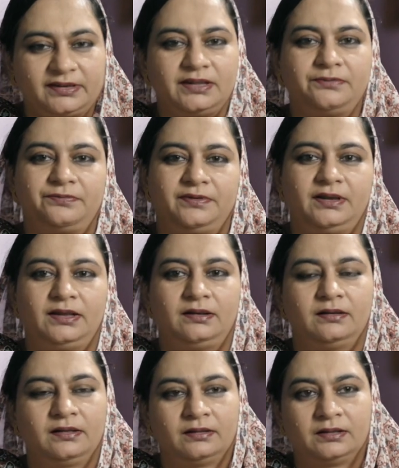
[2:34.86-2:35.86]
really
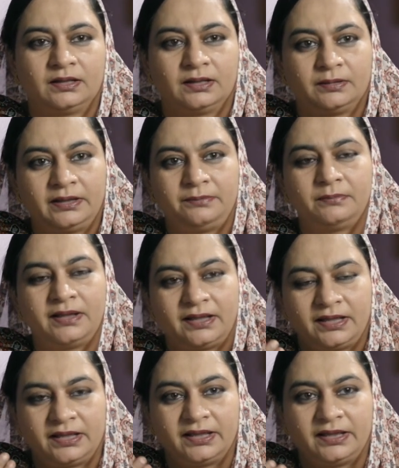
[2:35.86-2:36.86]
feel uh, in
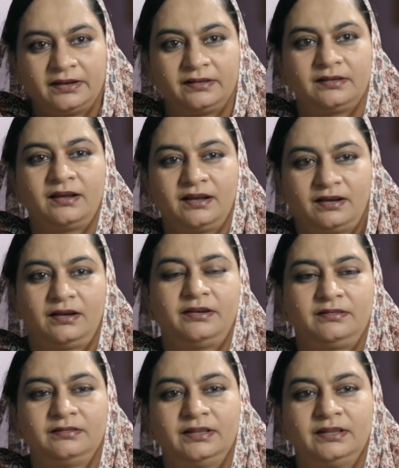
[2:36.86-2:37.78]
my inner heart